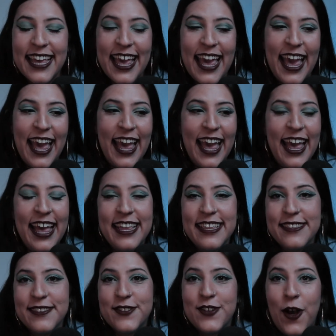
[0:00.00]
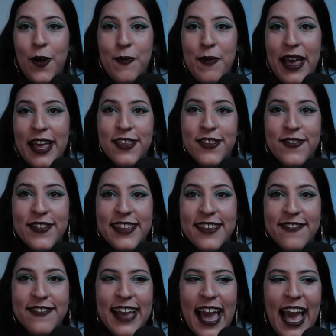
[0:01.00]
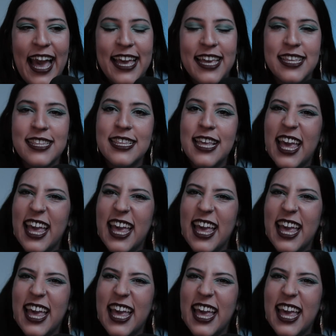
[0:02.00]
and comment with you guys.